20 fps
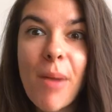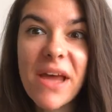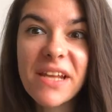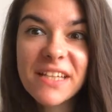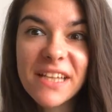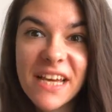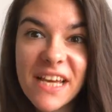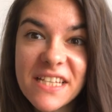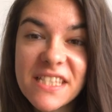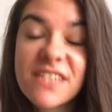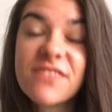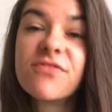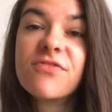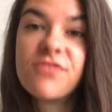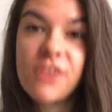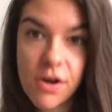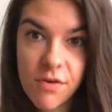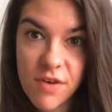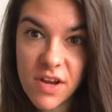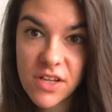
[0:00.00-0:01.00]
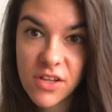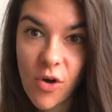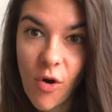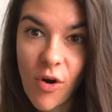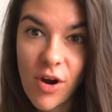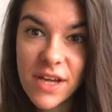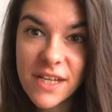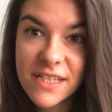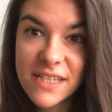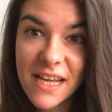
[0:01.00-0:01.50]
Ben gets very
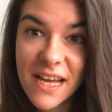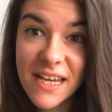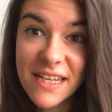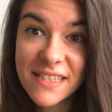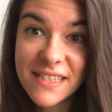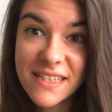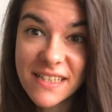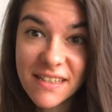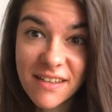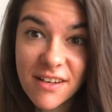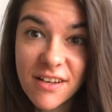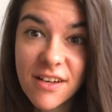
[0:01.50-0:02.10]
annoyed at